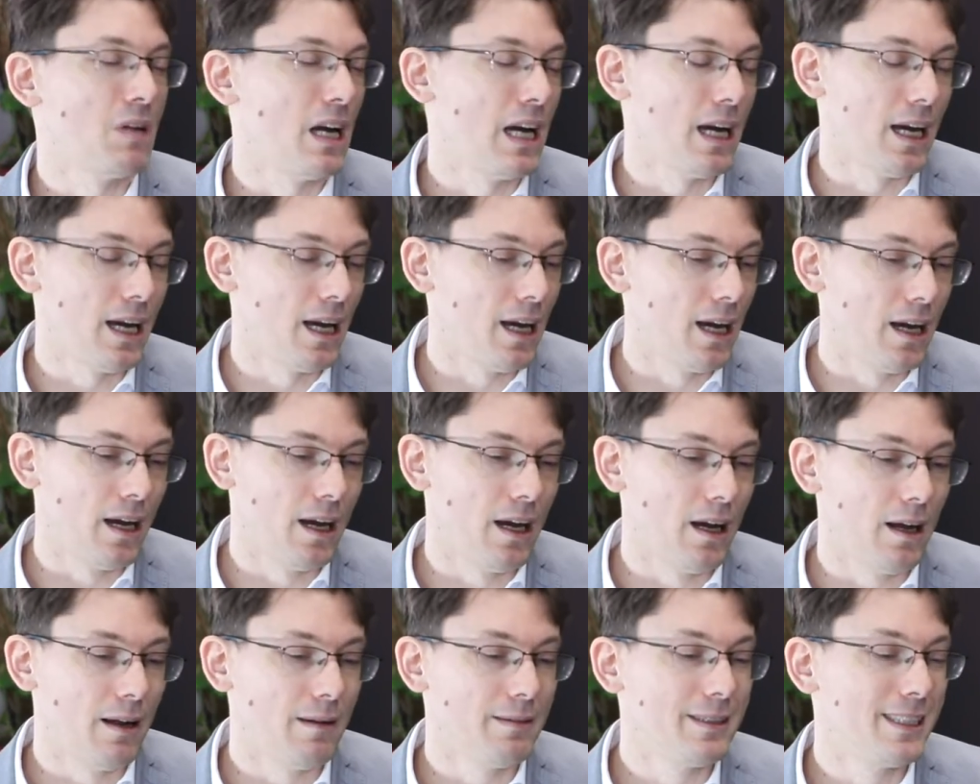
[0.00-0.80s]

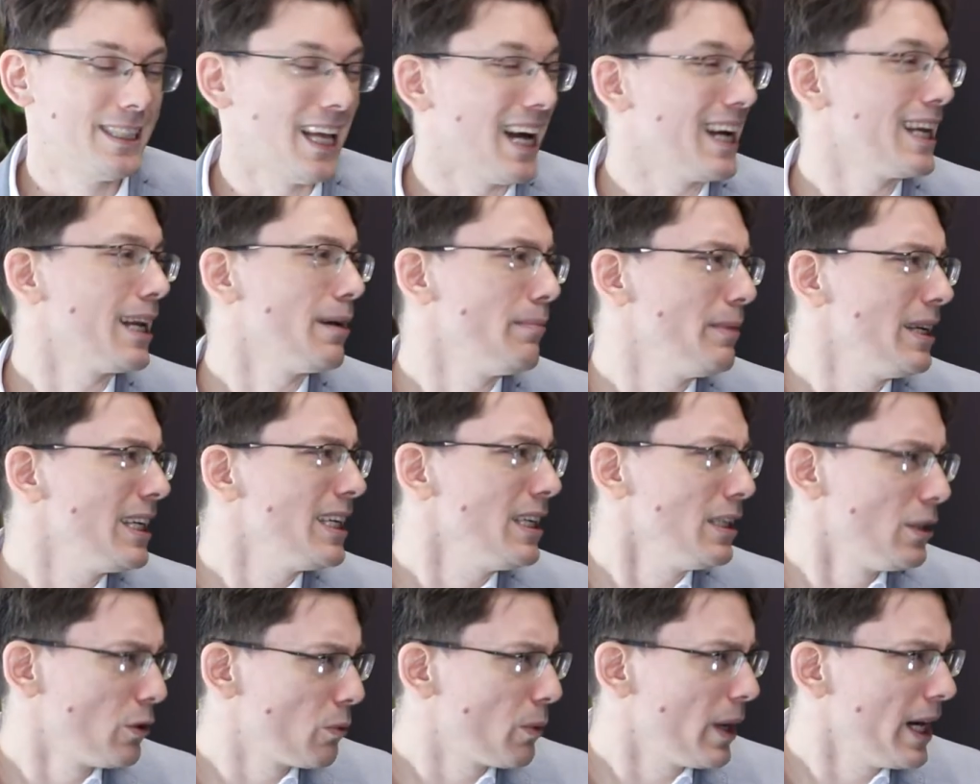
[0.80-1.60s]

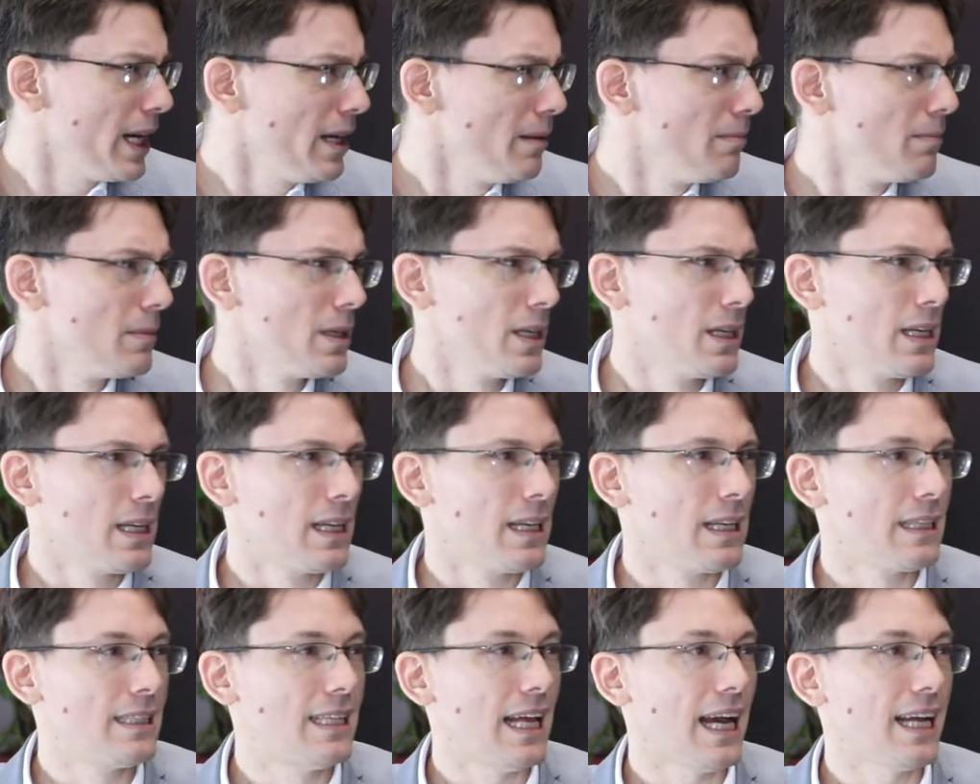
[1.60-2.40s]
dynamic in a way,
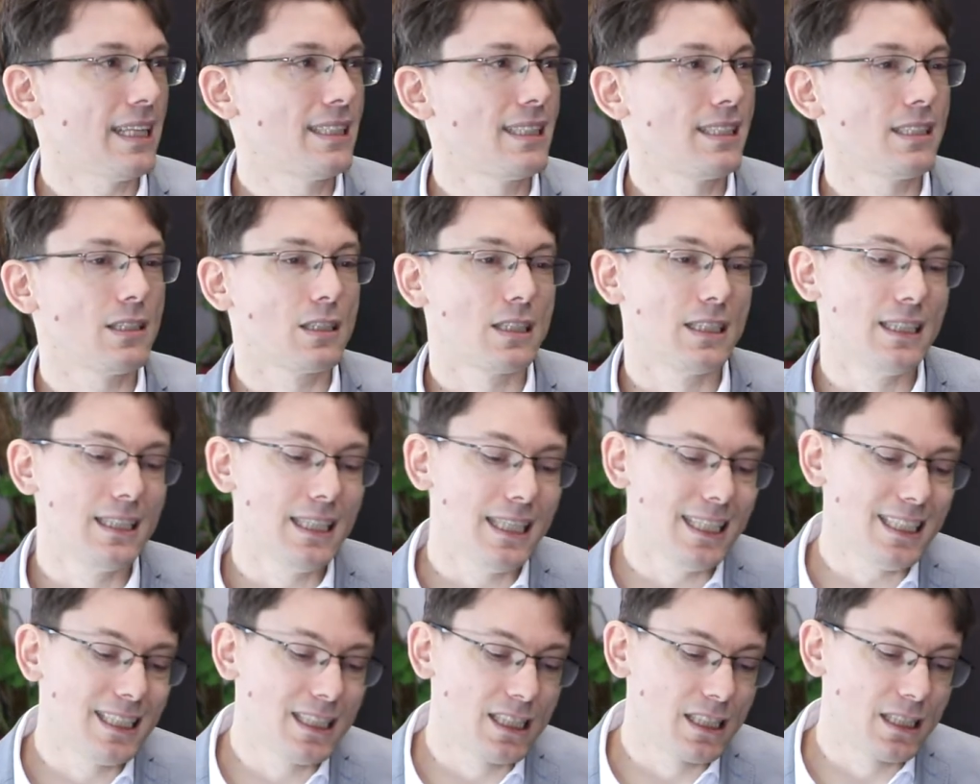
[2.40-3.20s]
that
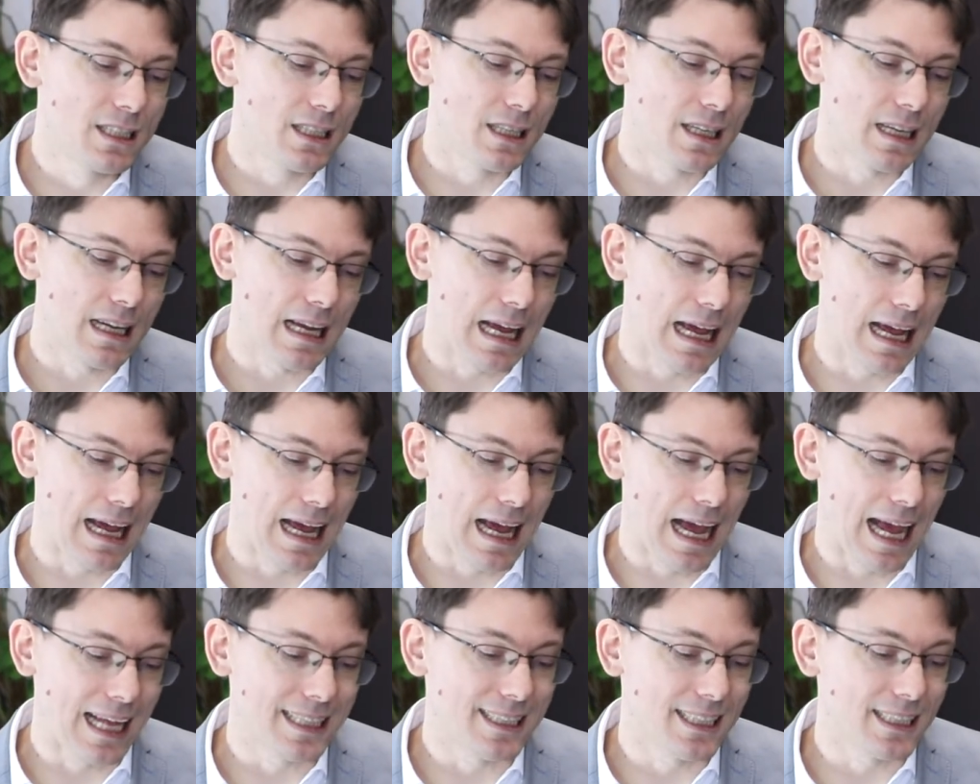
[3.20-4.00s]
needs
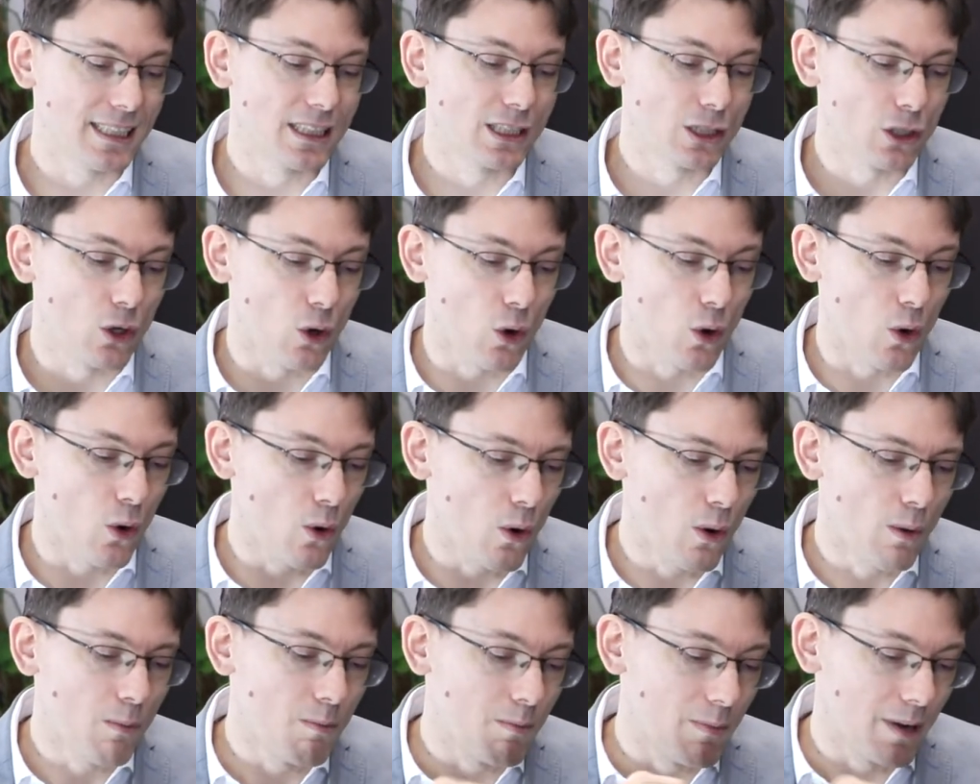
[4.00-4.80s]
at its
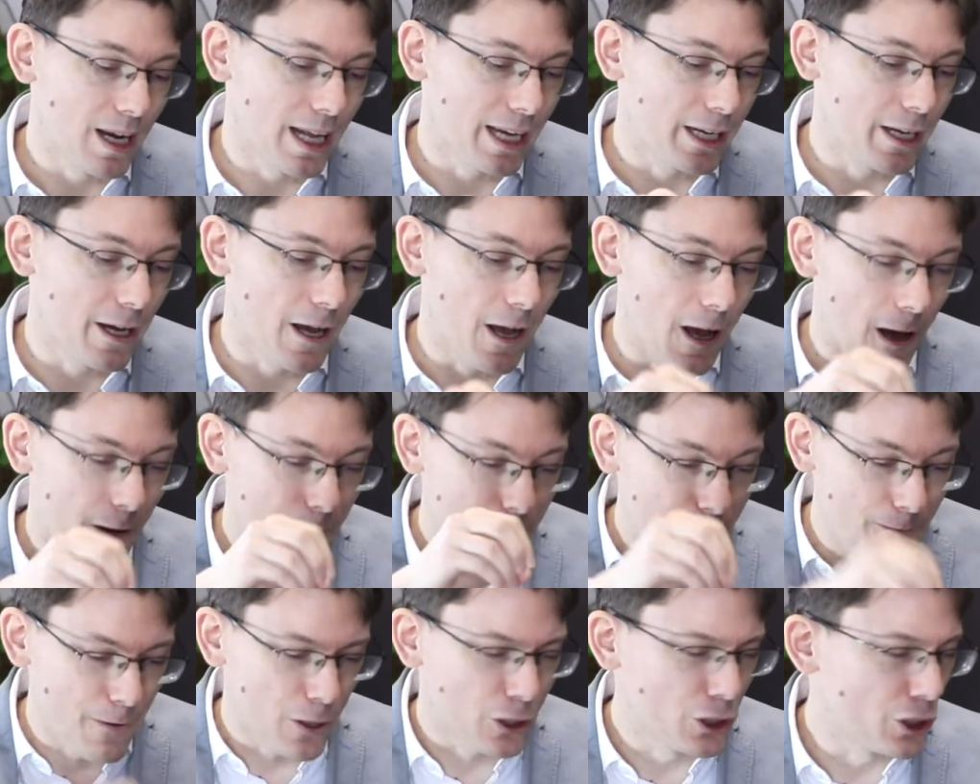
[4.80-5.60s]
core, like a
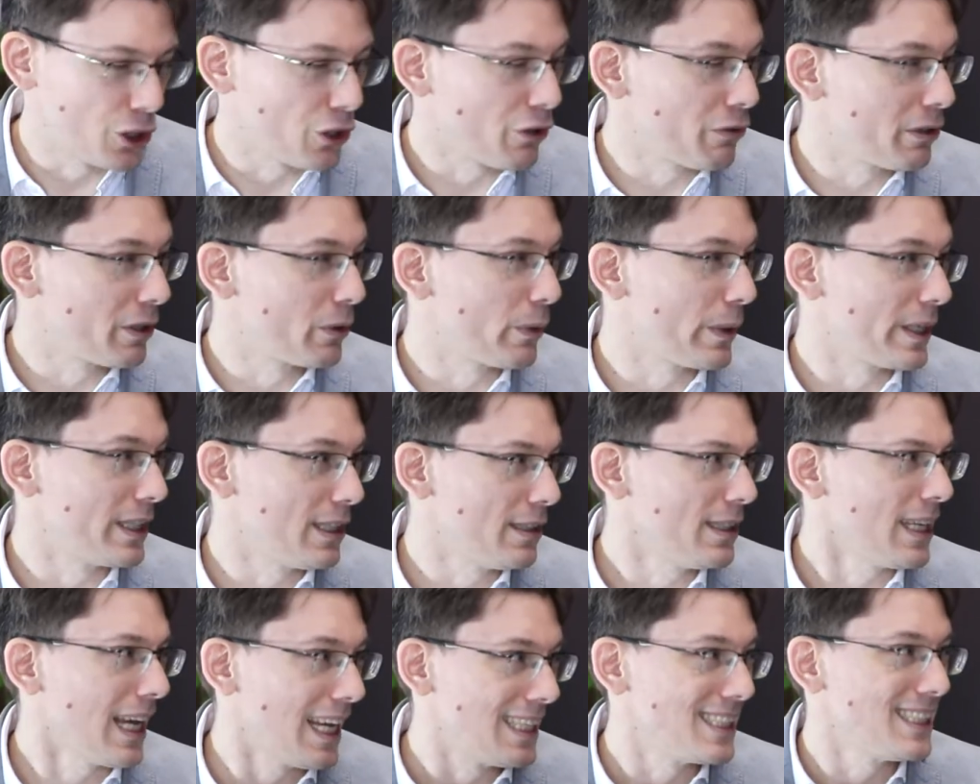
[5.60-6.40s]
functional
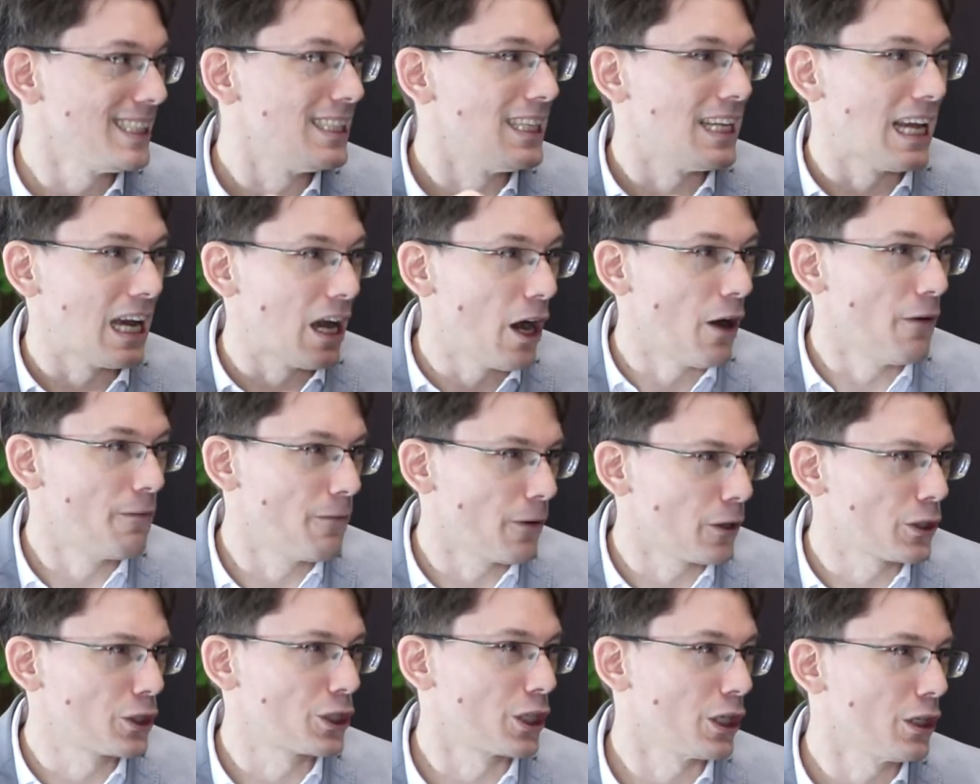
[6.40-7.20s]
ingredient, as in a
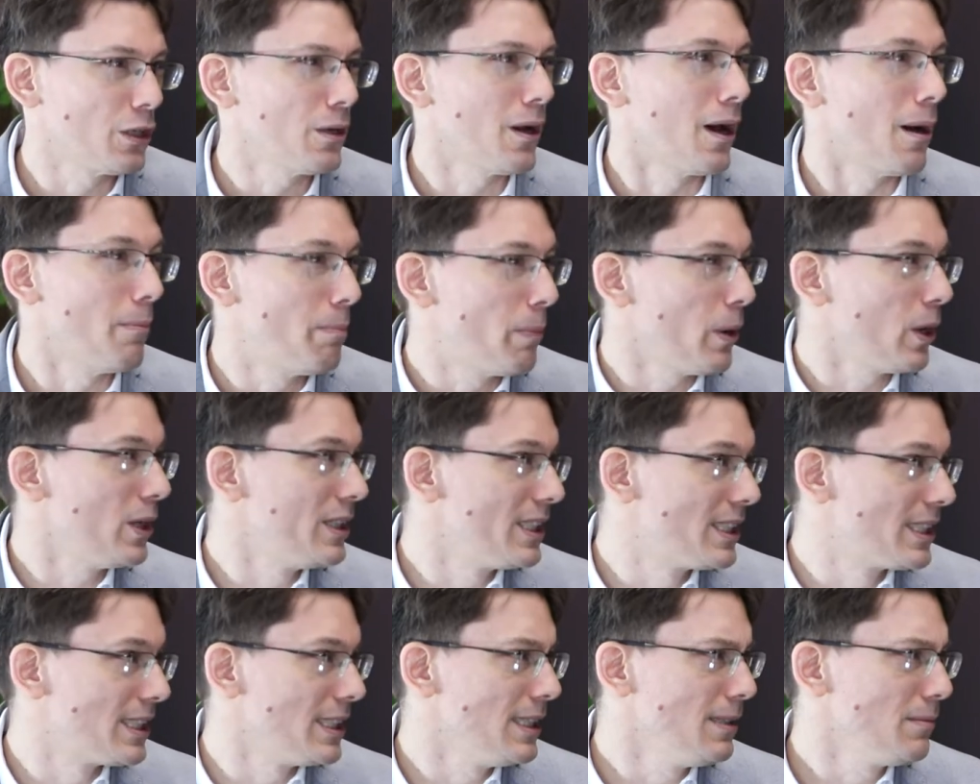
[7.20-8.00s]
function, a
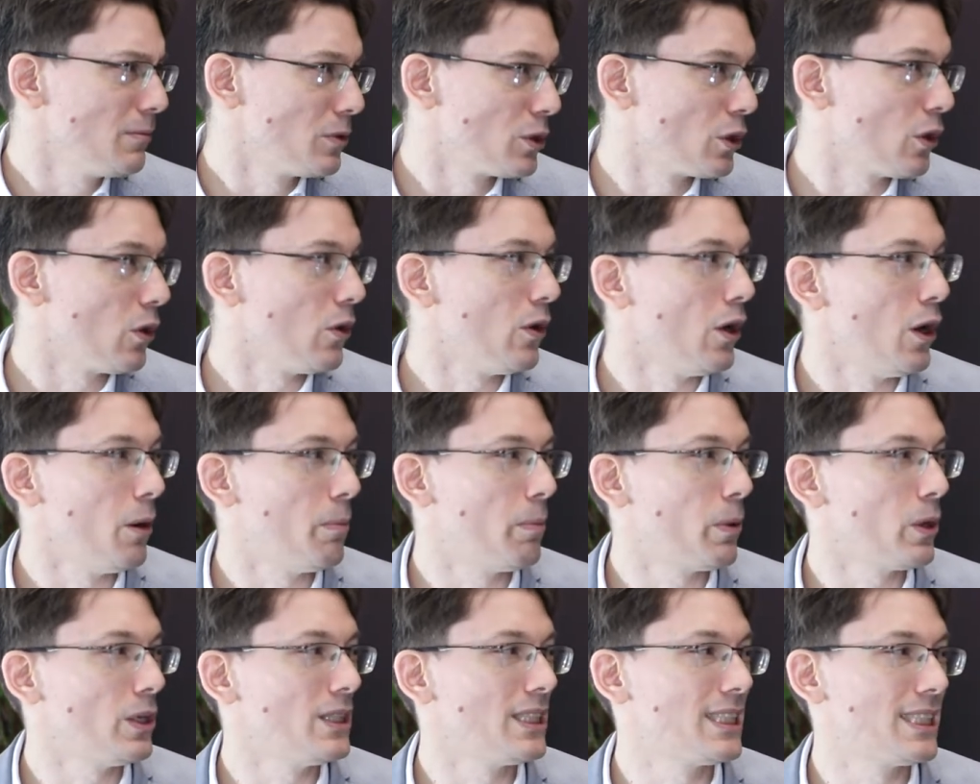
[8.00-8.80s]
policy, you know, a
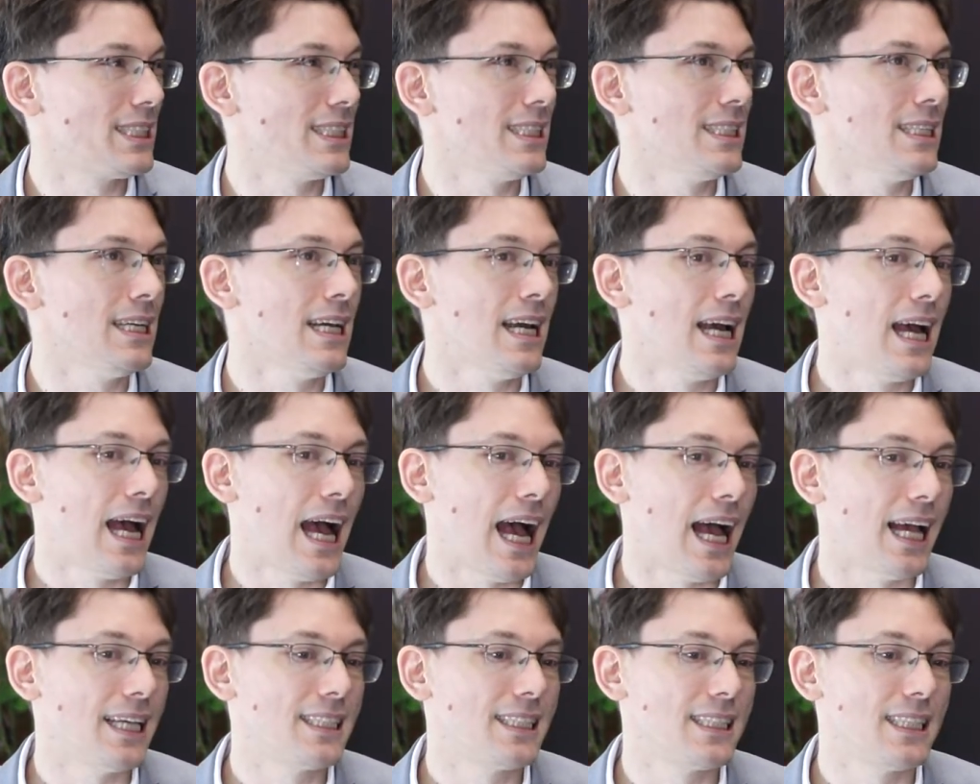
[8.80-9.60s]
policy
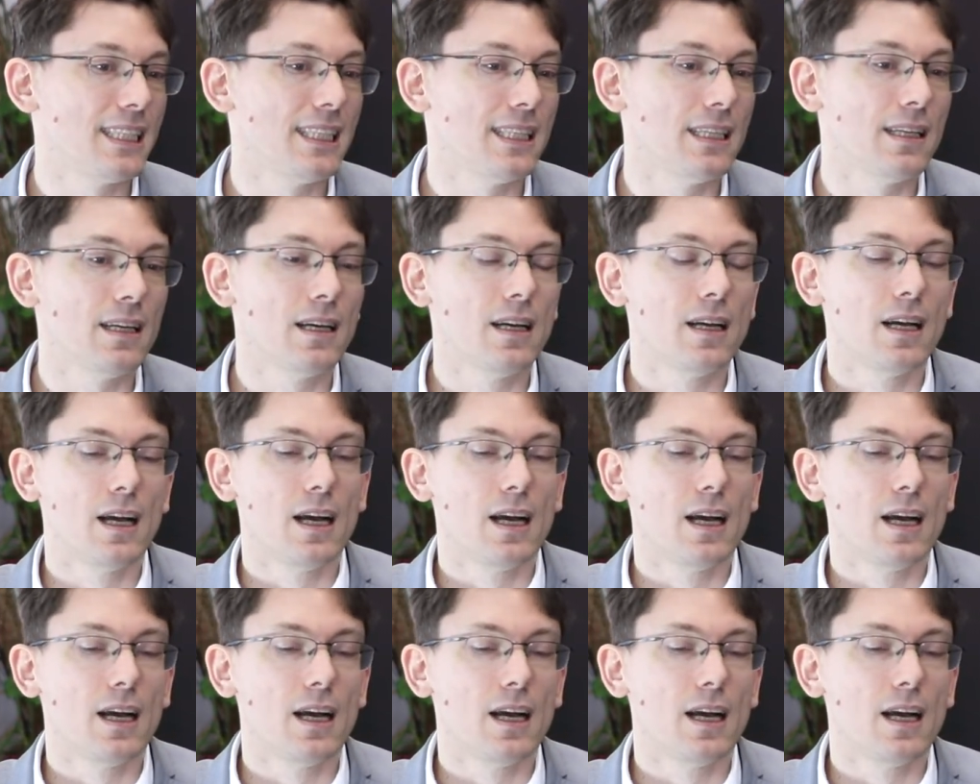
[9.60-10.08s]
as in,